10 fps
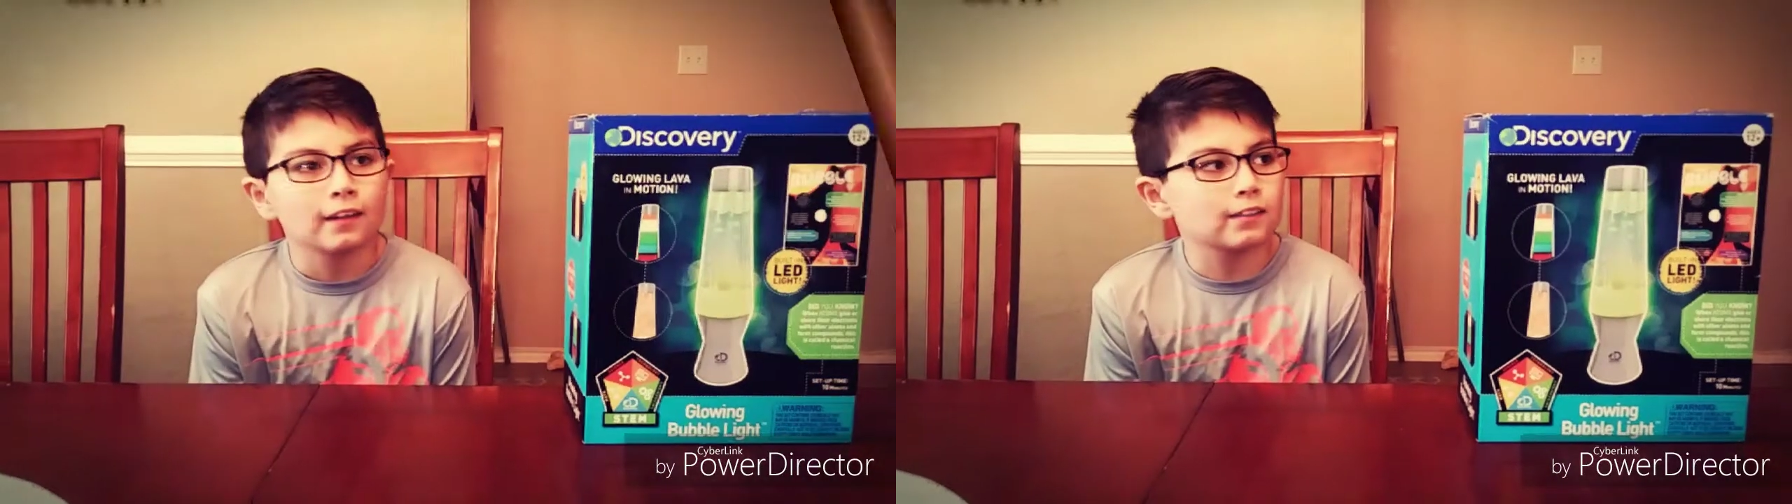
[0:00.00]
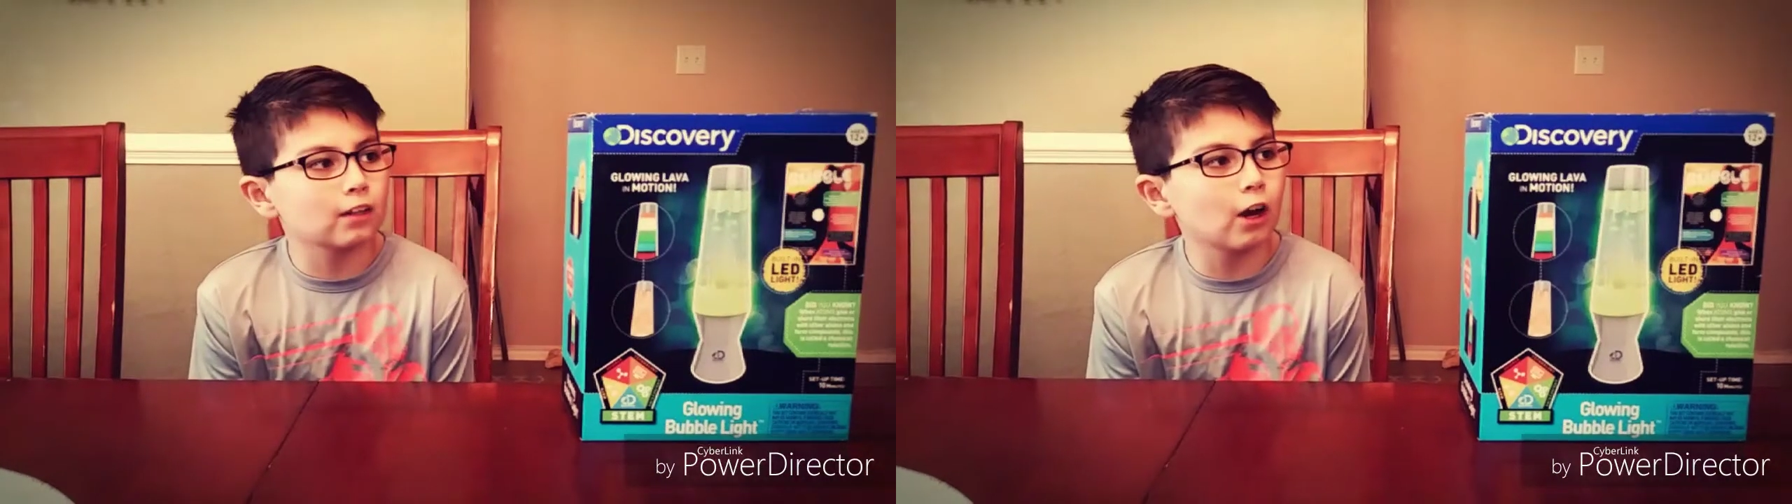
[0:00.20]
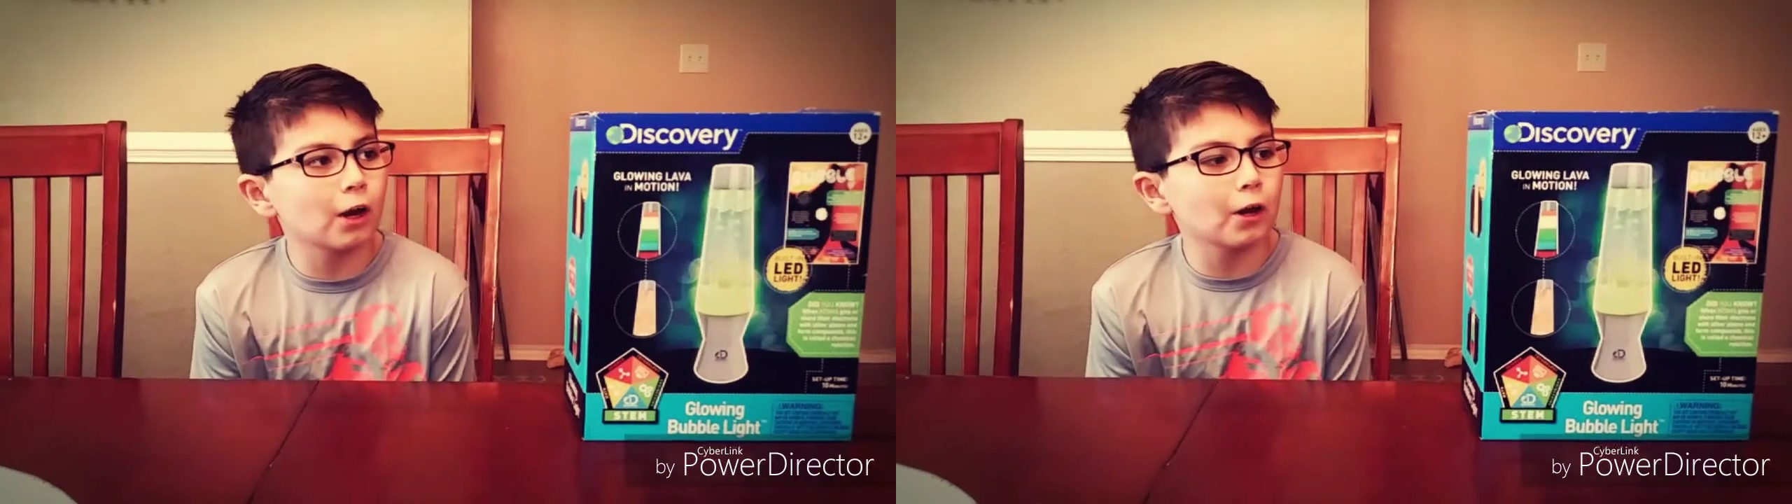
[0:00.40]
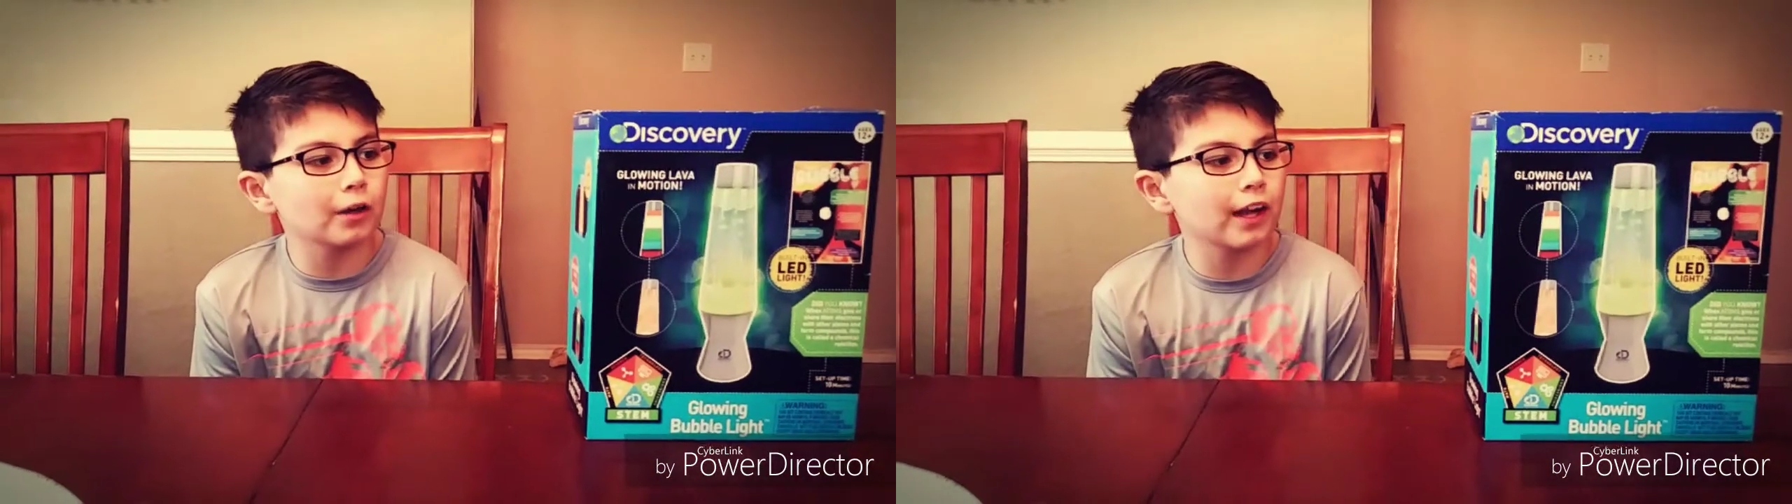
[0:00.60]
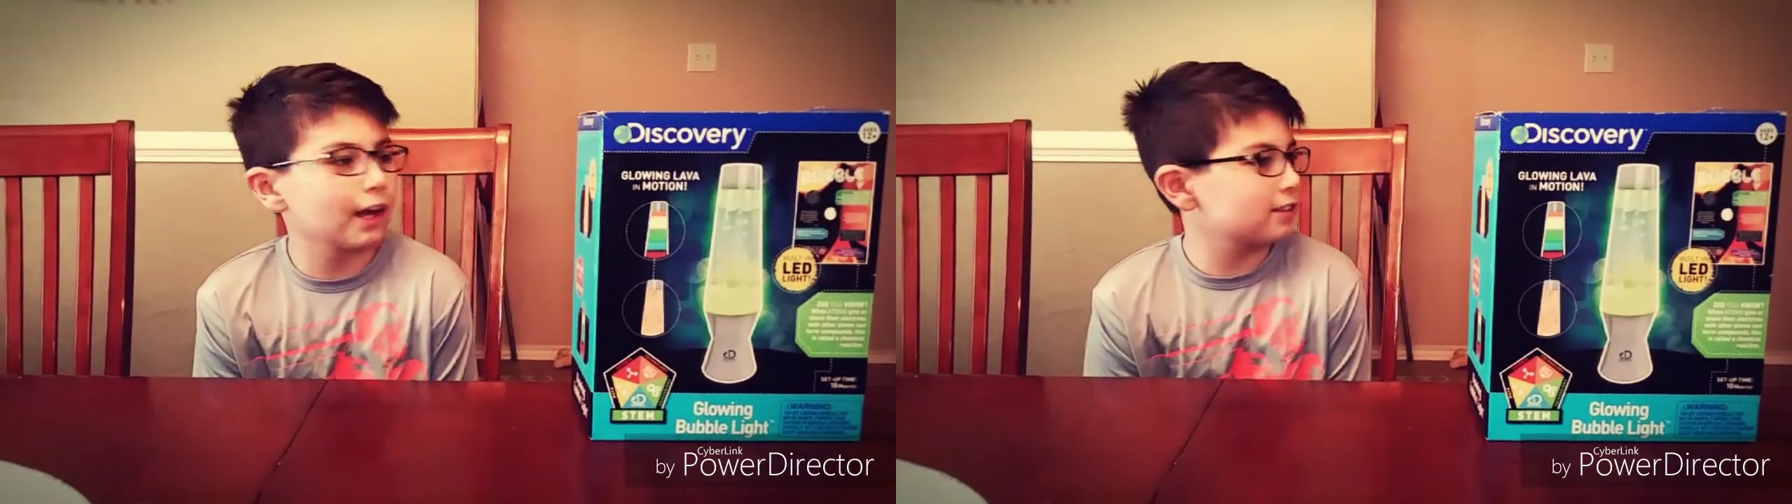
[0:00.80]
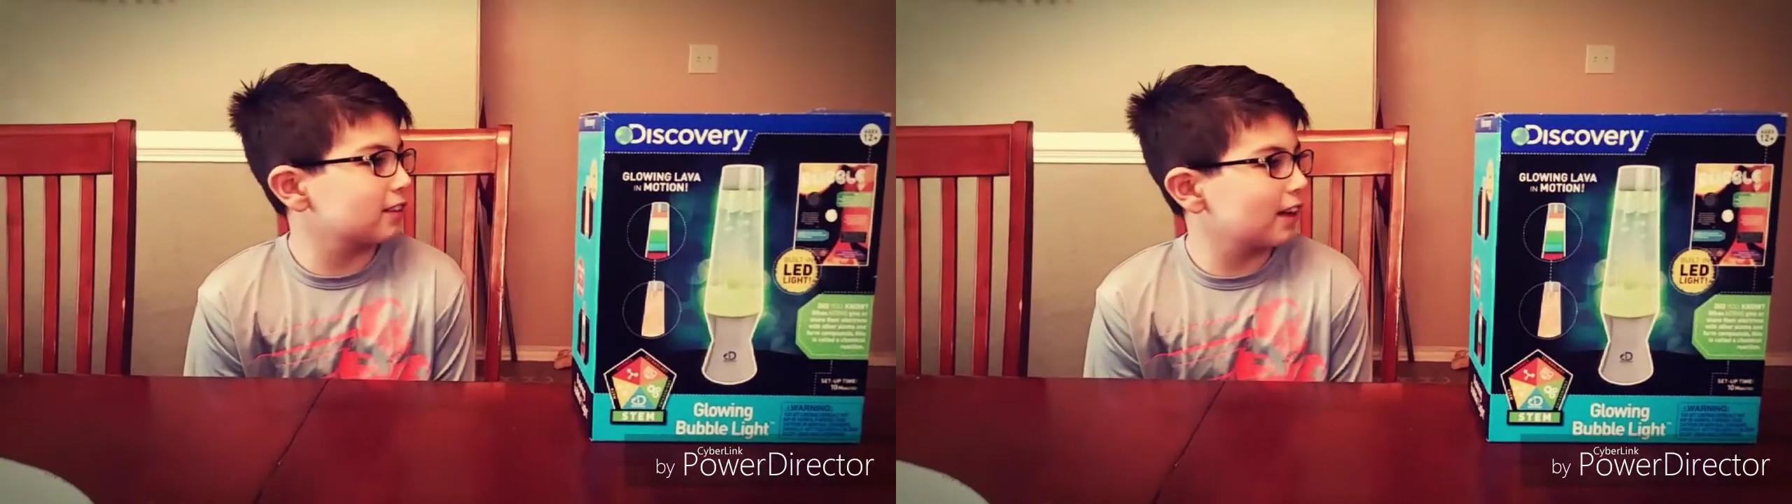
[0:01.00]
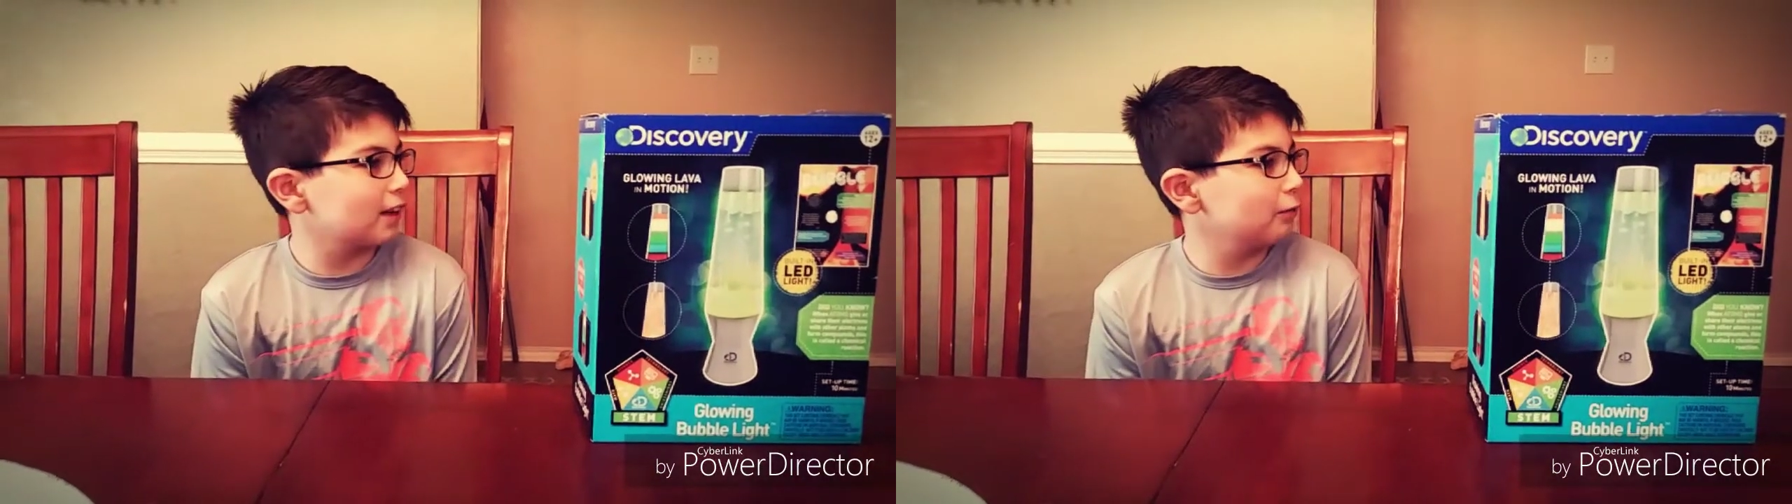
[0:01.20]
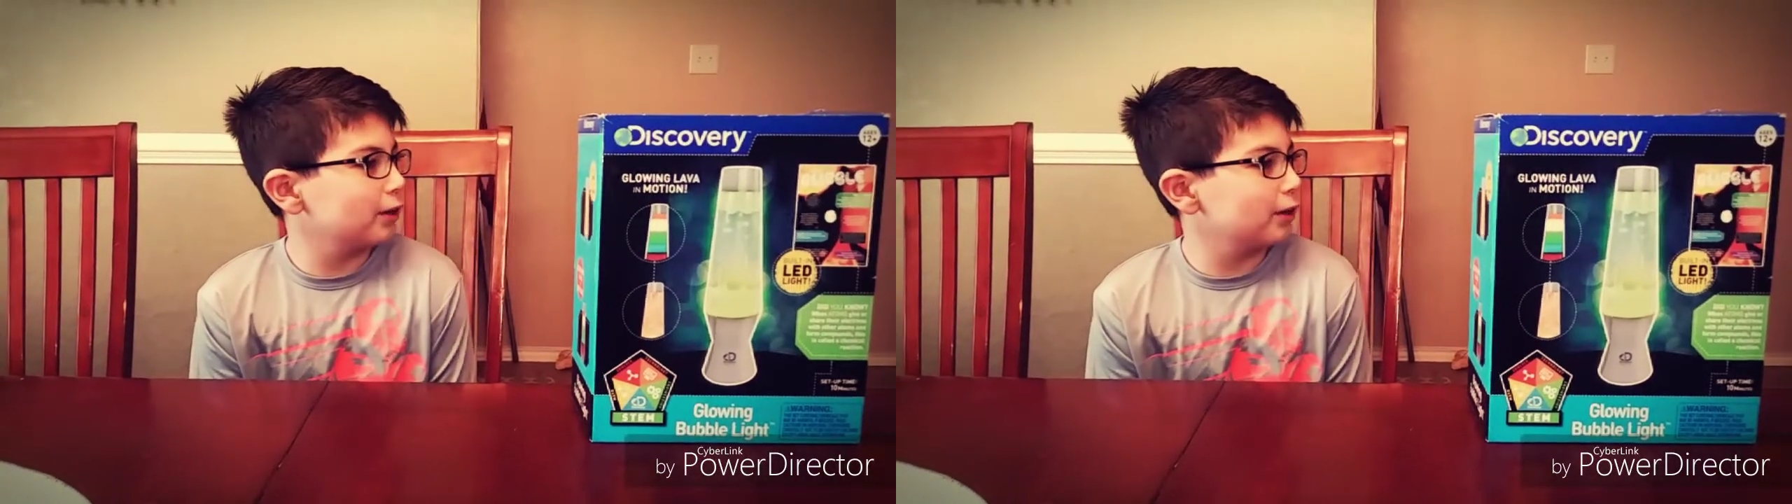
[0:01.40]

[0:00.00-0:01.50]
So yeah, today